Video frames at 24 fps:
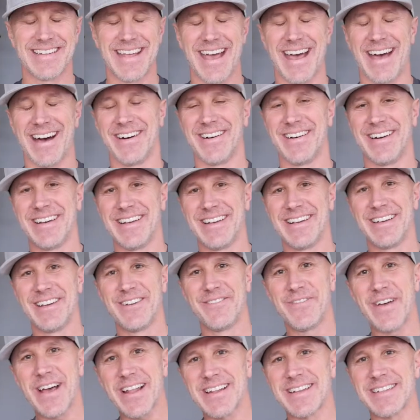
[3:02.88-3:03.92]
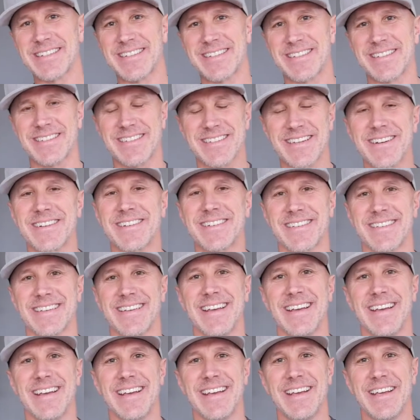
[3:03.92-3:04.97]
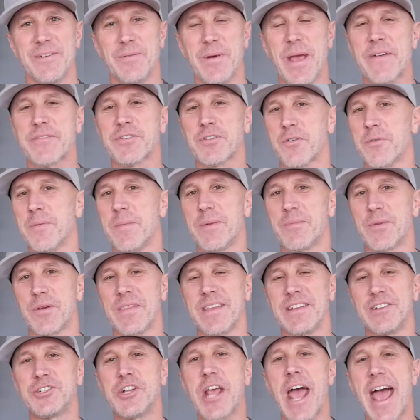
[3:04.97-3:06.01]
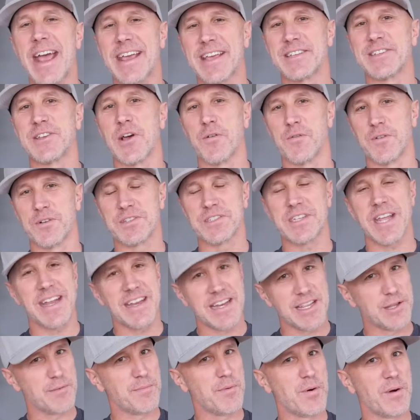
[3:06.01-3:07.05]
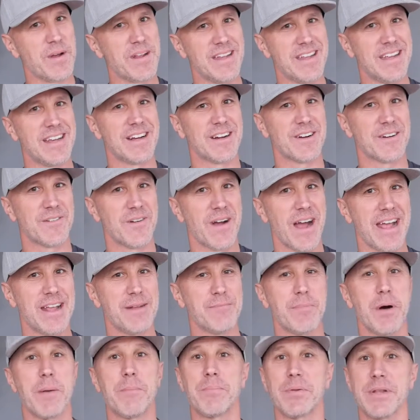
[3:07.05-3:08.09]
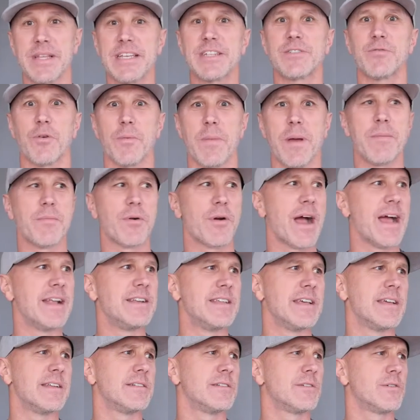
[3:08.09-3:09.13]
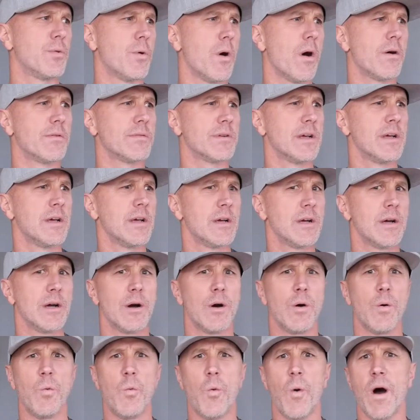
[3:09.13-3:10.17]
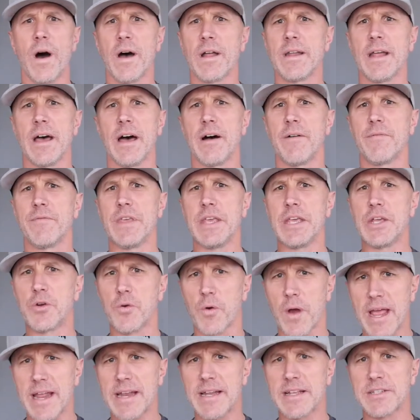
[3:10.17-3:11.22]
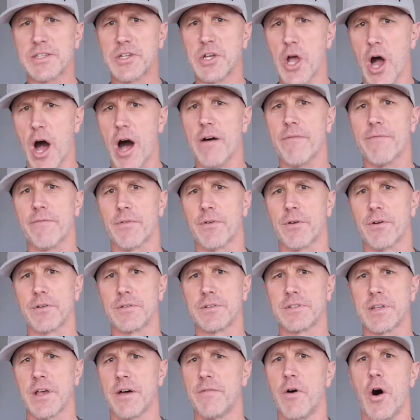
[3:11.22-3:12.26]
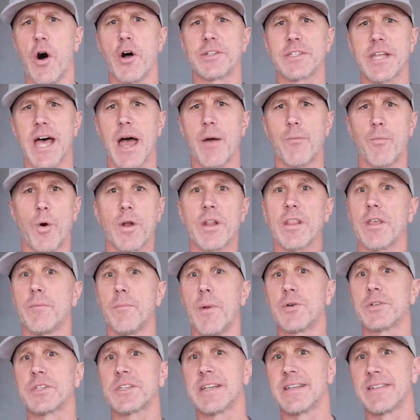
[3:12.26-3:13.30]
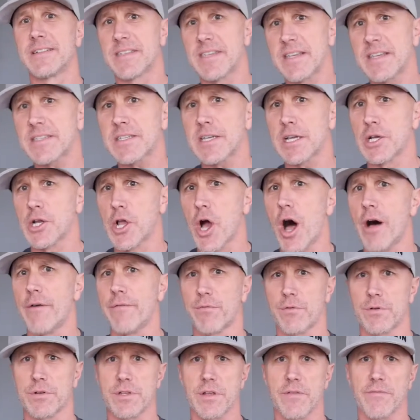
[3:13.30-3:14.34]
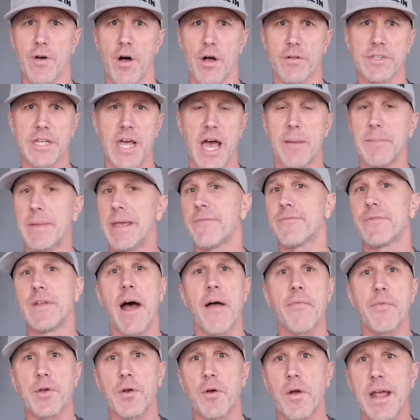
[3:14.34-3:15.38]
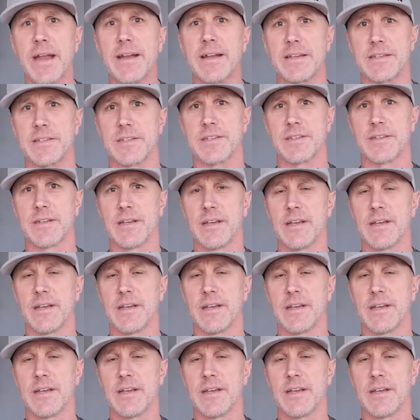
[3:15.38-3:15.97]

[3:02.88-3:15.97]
Now, fellas, seriously, we have to remember that Jack is overstating the point here, right? But please remember, I did quote one of the greatest golfers of all time, one of the most consistent golfers of all time, if not the greatest.